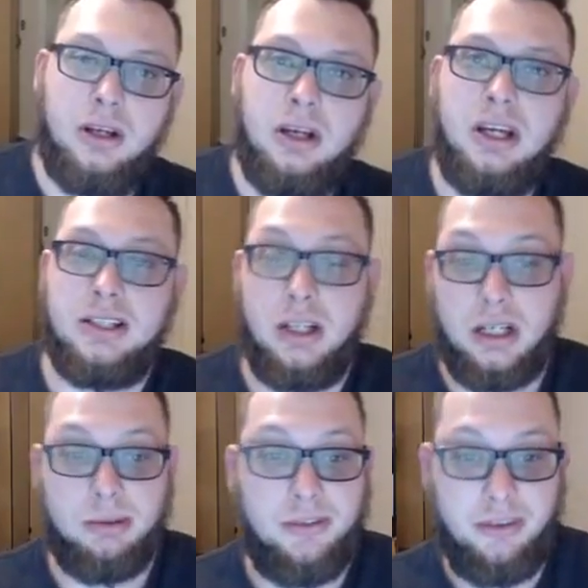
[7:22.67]
it's gonna
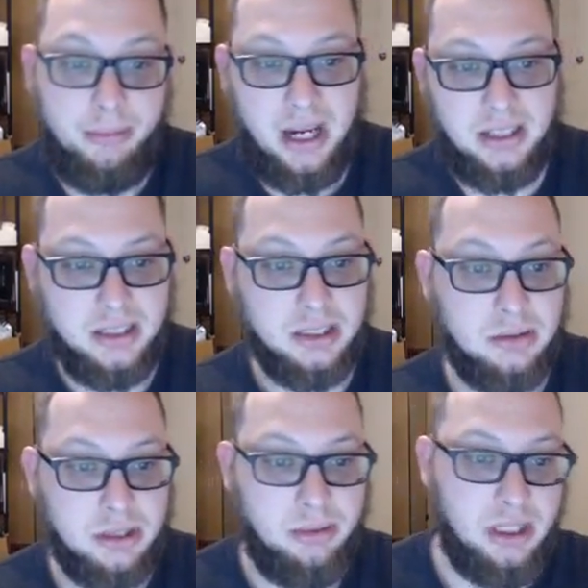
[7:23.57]
come off the ban list,
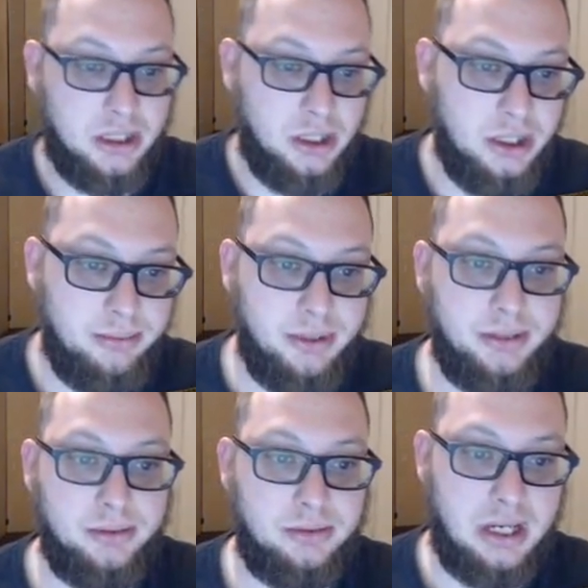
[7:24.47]
which I mean it could, but
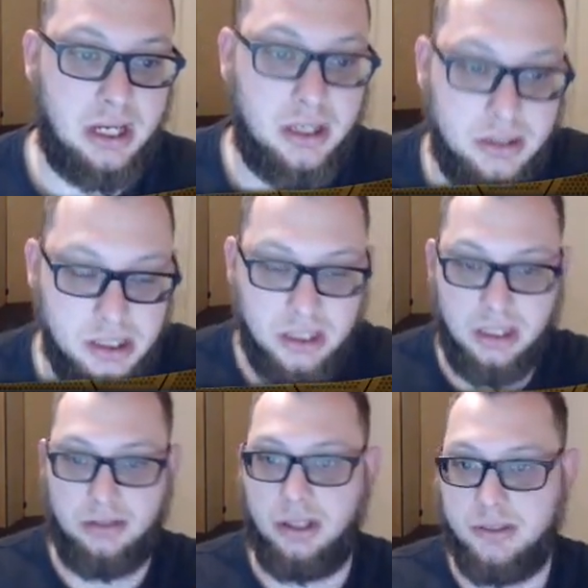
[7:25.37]
right now I don't see it. I
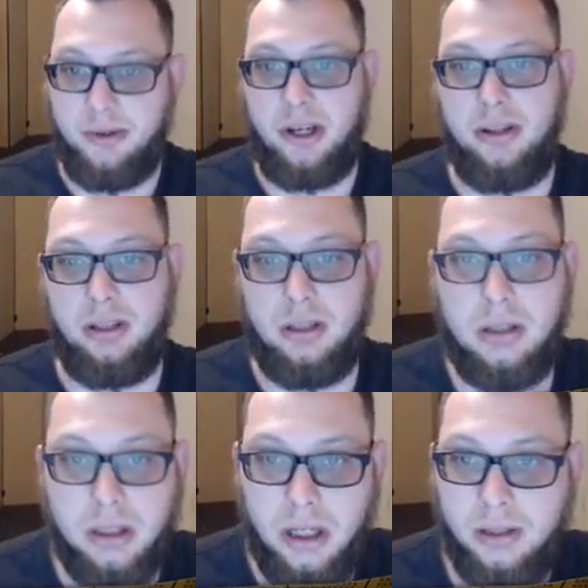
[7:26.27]
don't think it's been on there
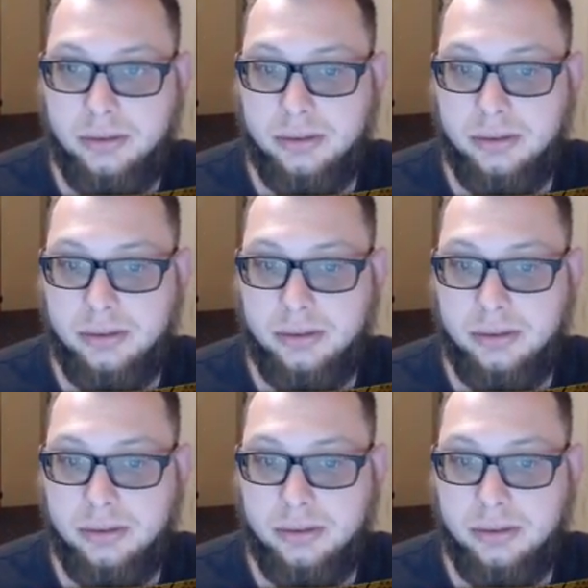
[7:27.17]
long enough.